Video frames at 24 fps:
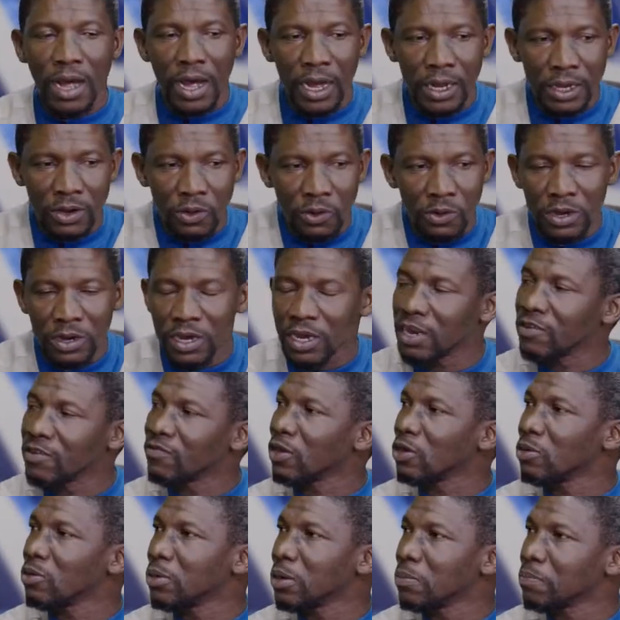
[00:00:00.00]
and other
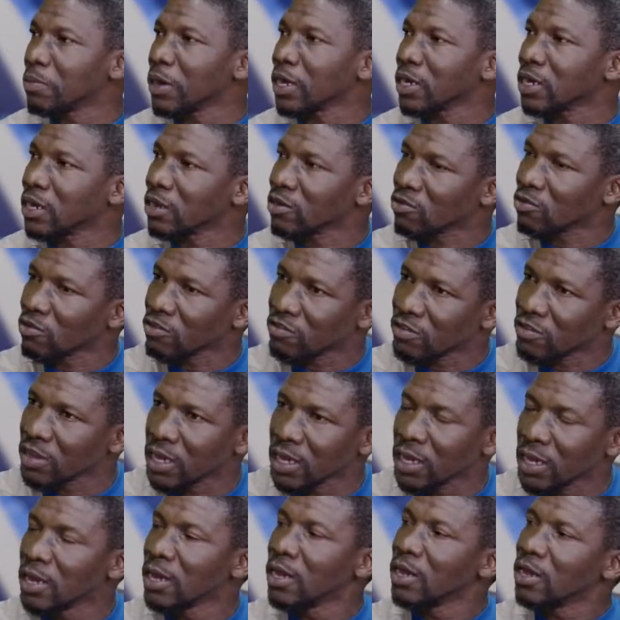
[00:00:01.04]
development partners to
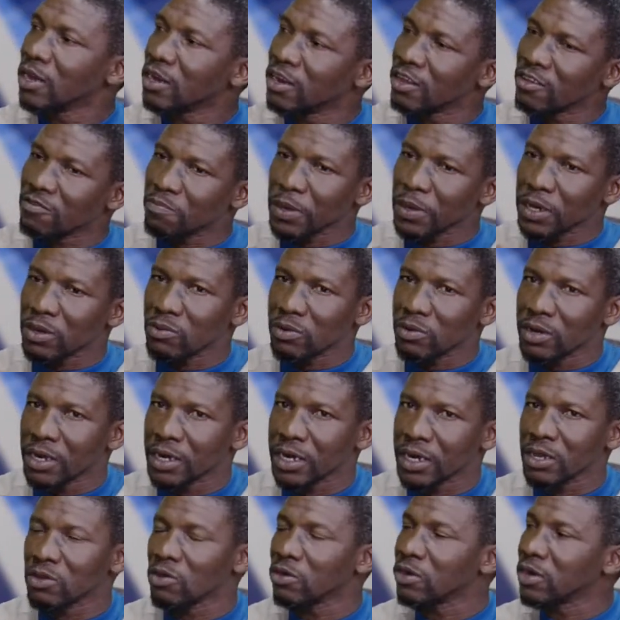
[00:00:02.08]
see this particular
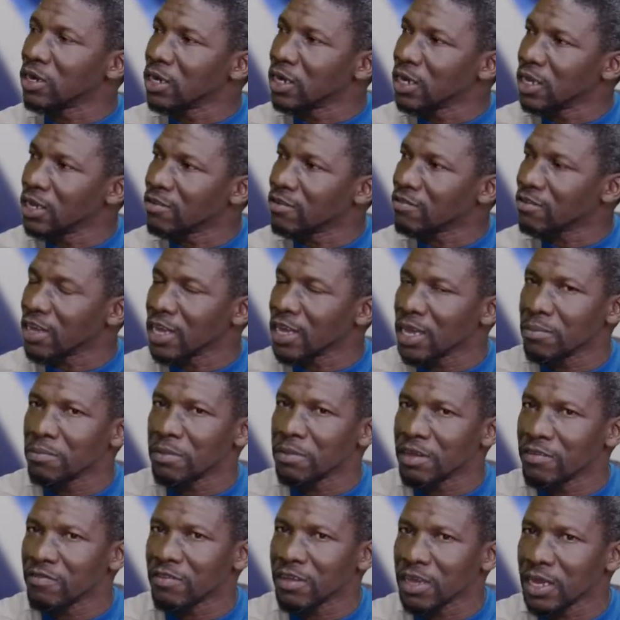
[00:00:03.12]
region needs A,
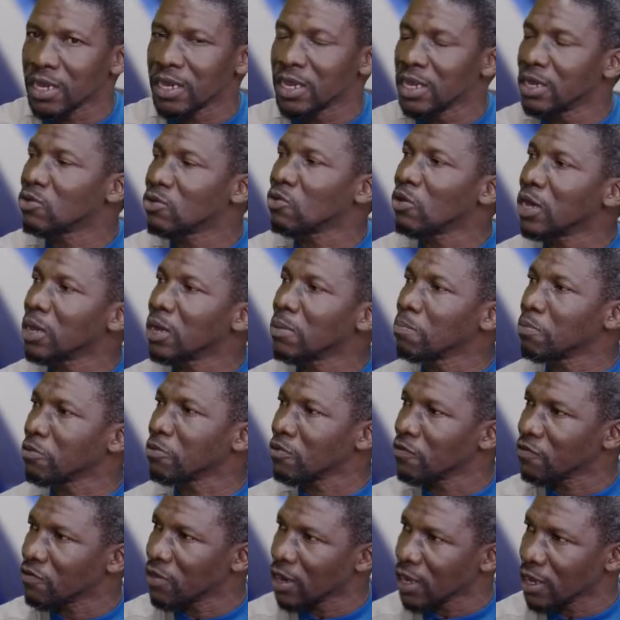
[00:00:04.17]
B, C, D to
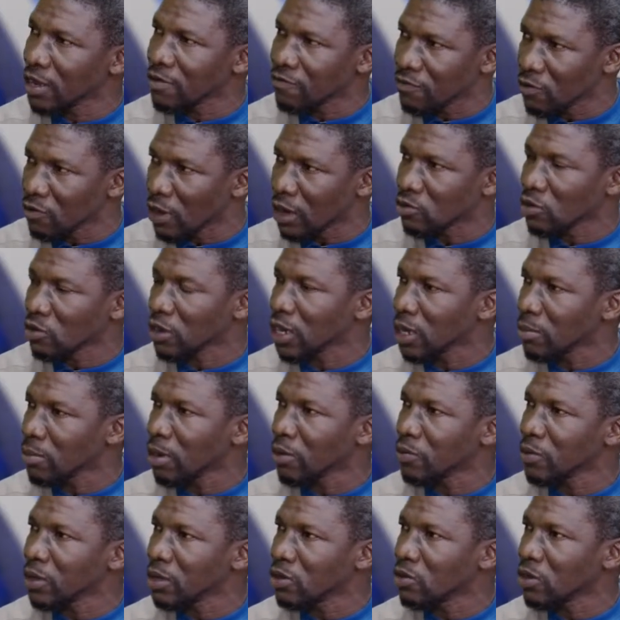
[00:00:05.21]
improve, if you are talking
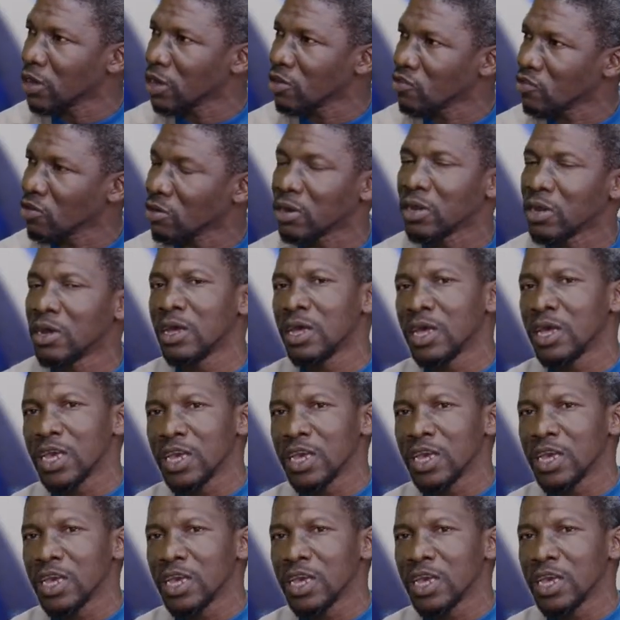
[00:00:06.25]
about education. Mm-hmm.